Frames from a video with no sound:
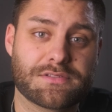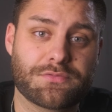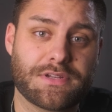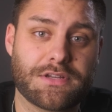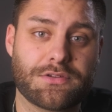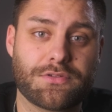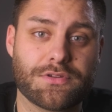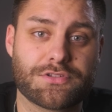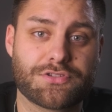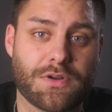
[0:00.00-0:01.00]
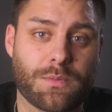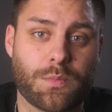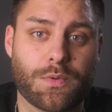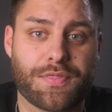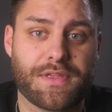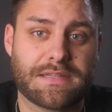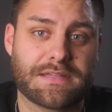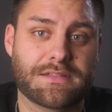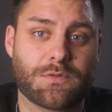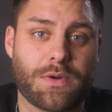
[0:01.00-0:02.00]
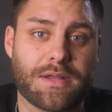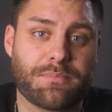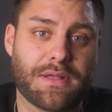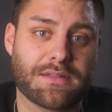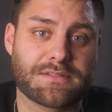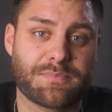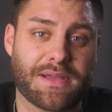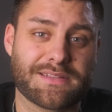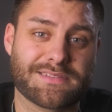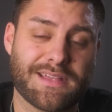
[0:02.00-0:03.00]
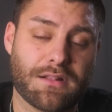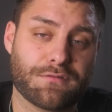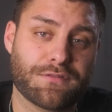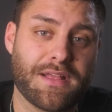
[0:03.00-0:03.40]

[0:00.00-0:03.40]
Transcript: a really good job with setting the white balance by itself,